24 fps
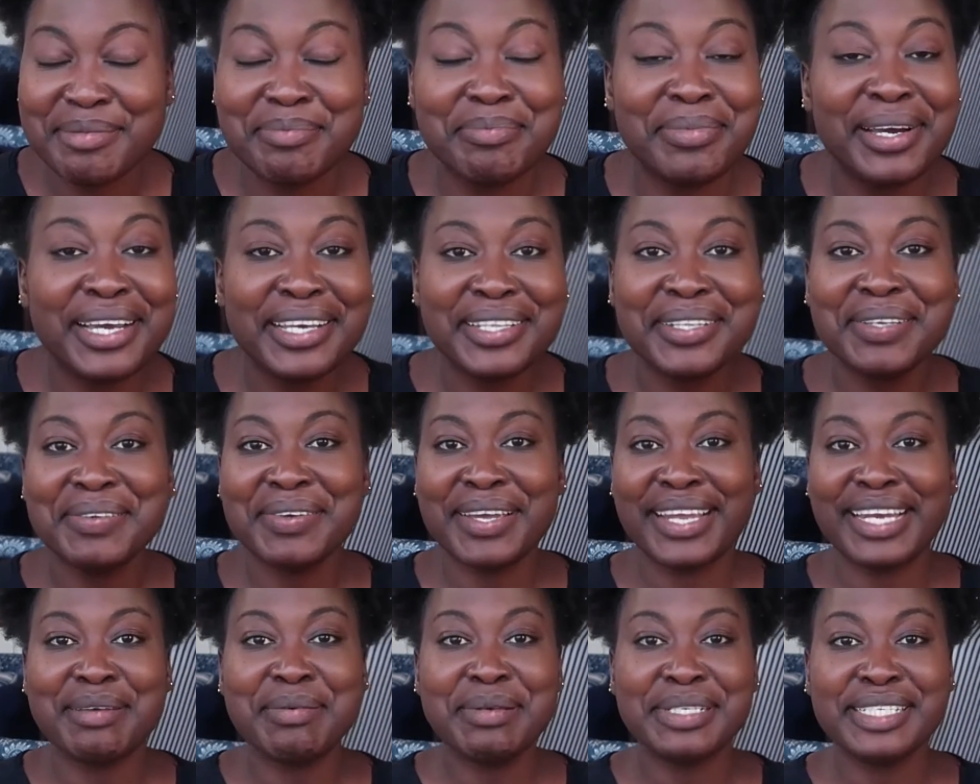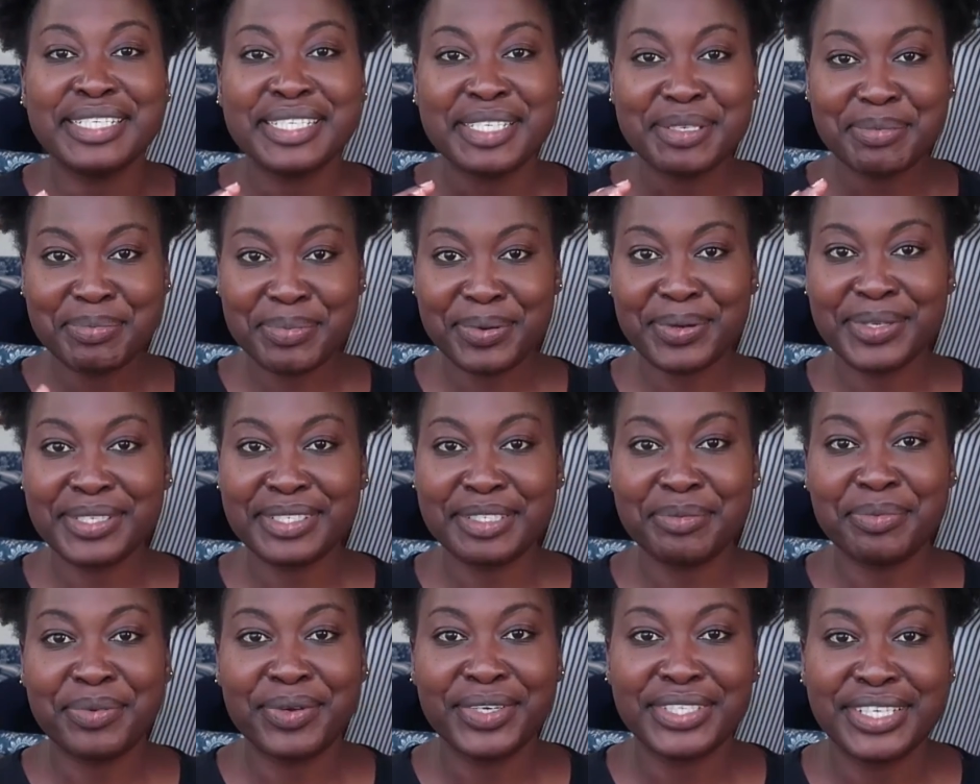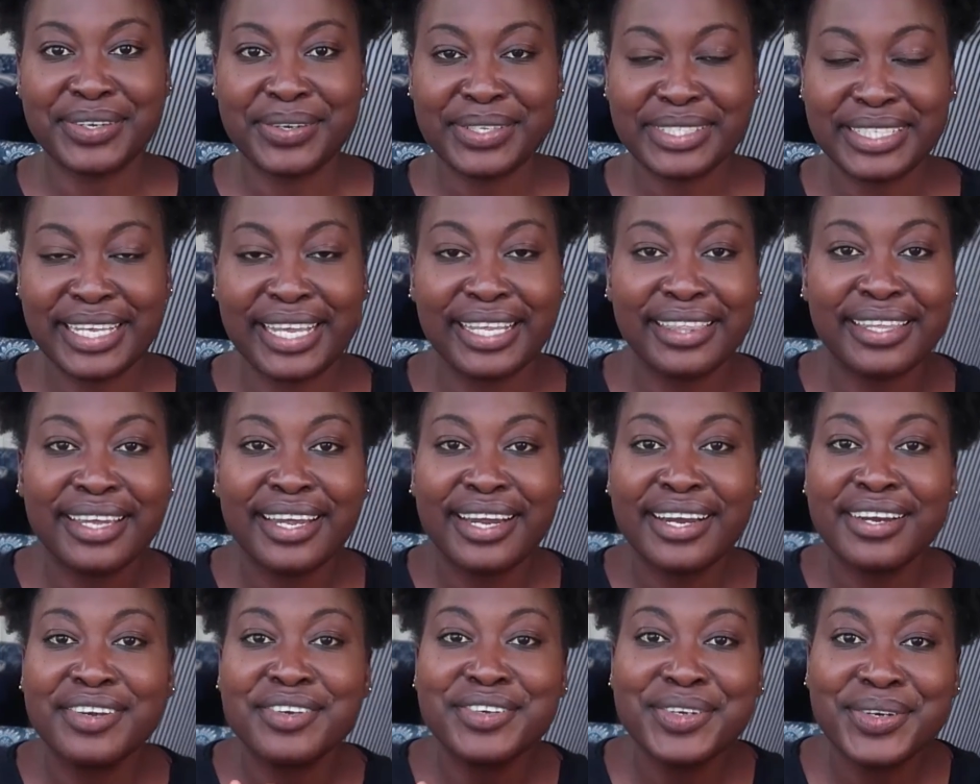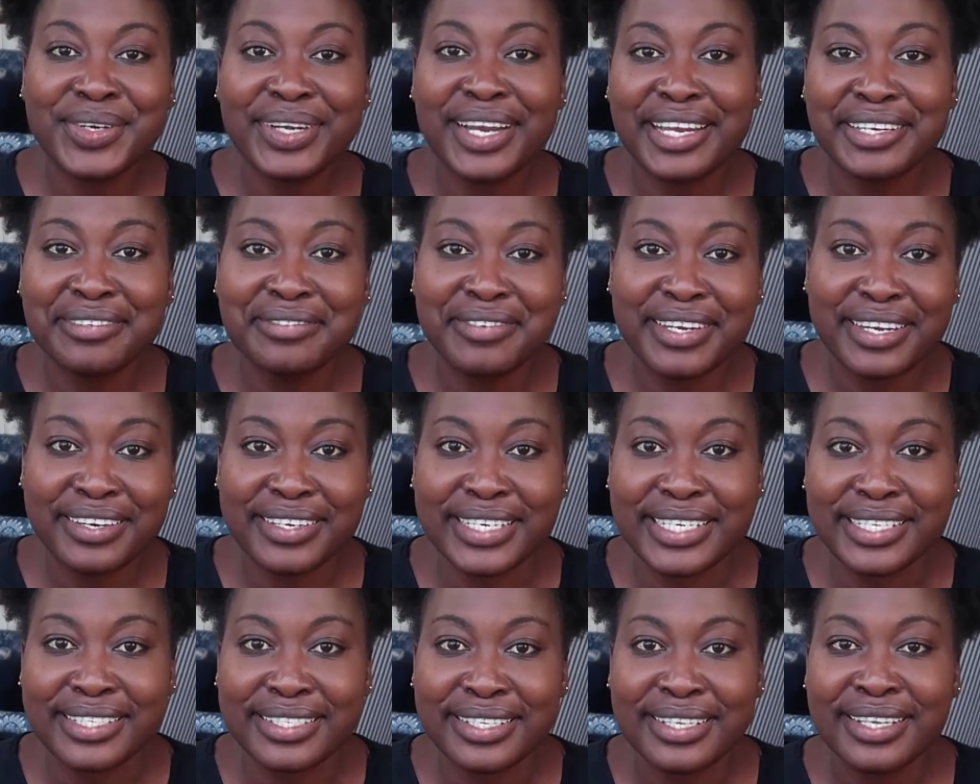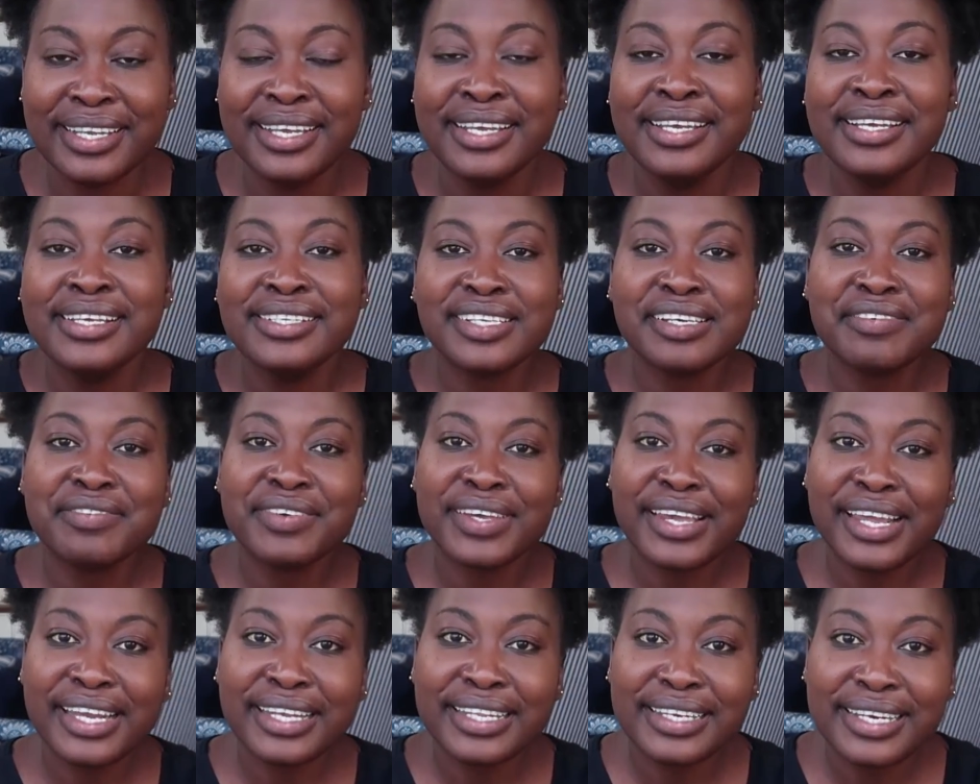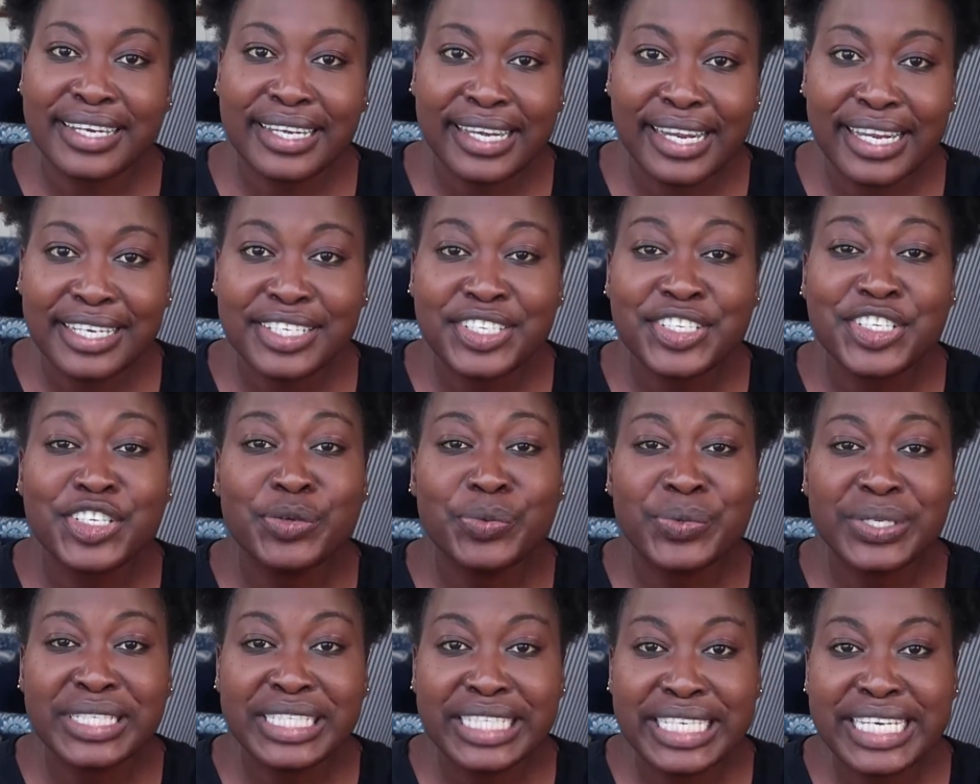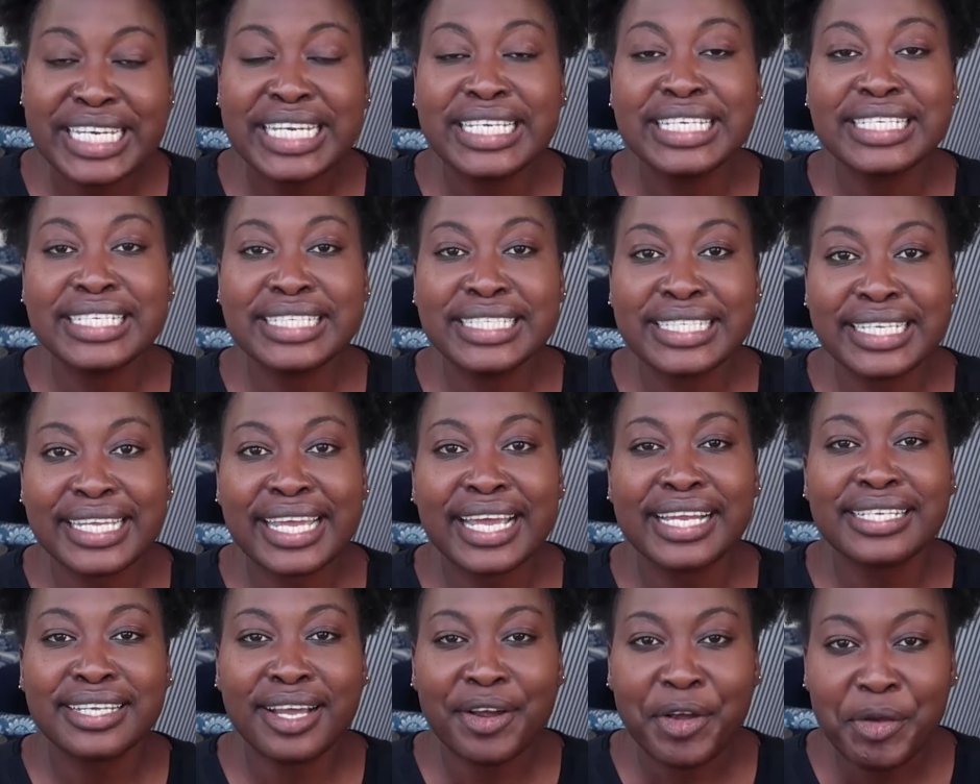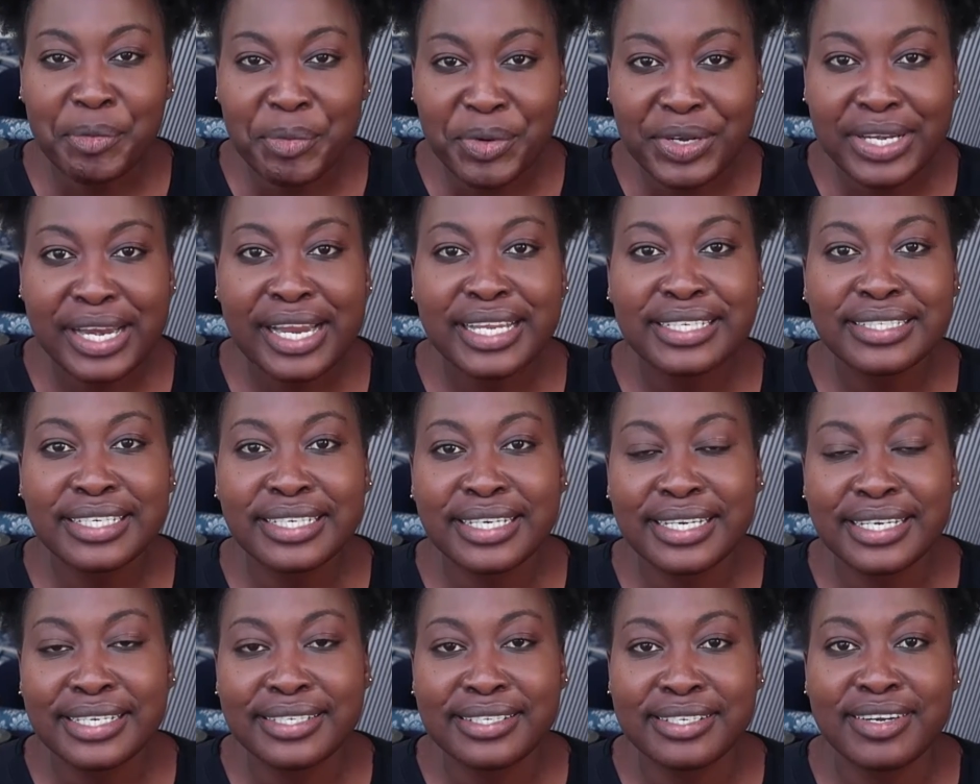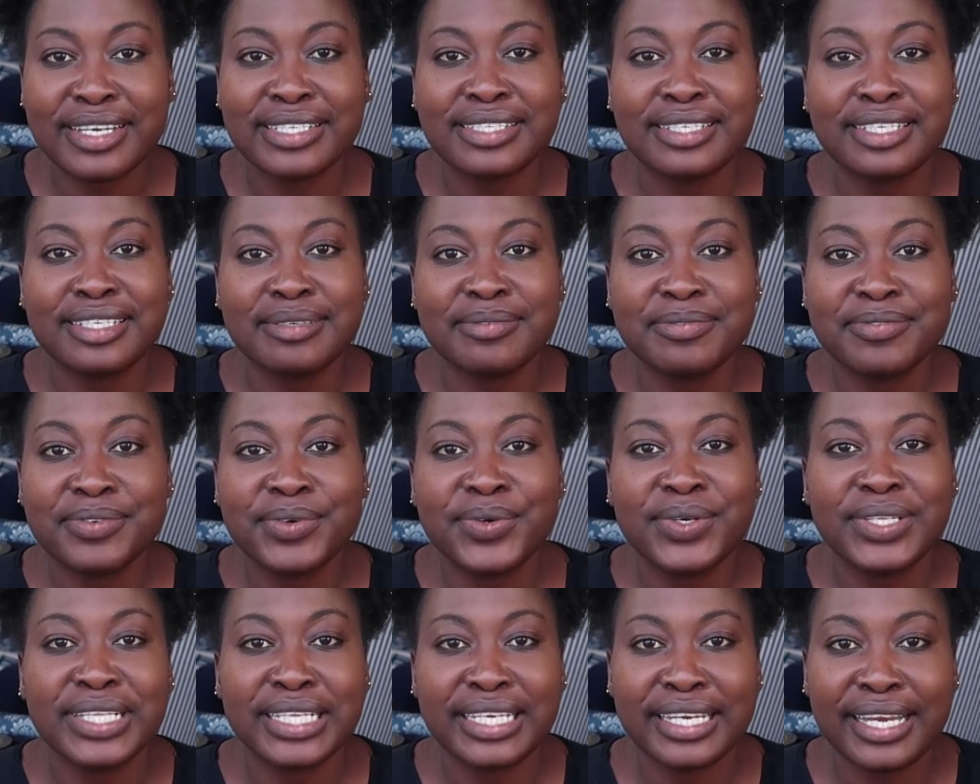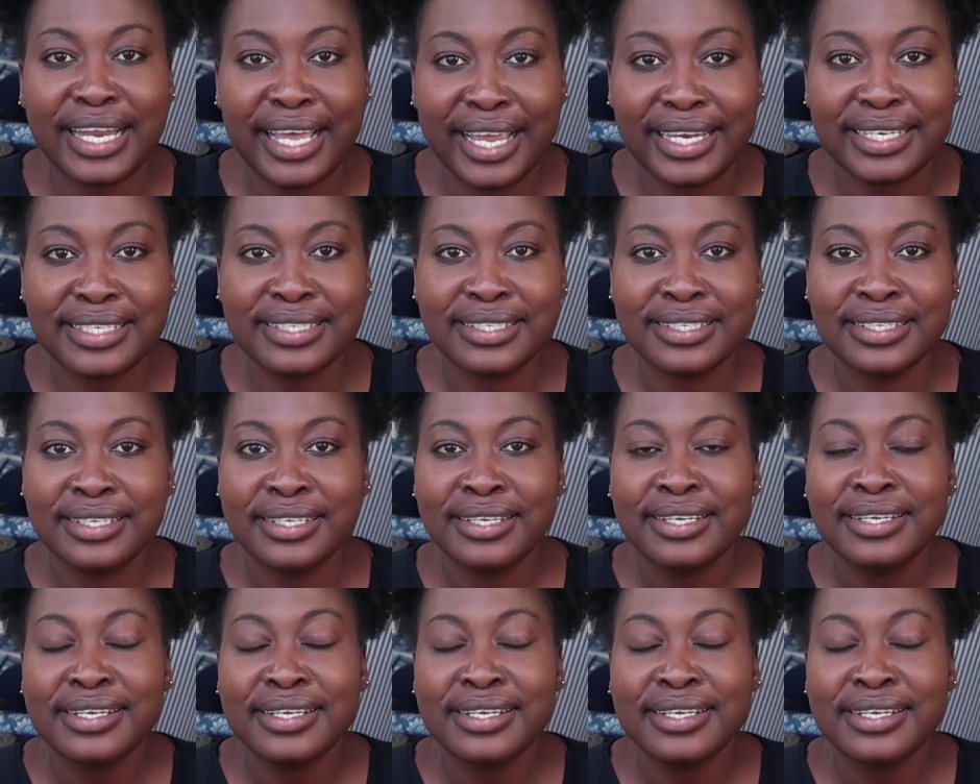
By the way, let me just pose the point I was saying. There are no night ferries, so if you get there late, you will need to get accommodation in Dar es Salaam for the night.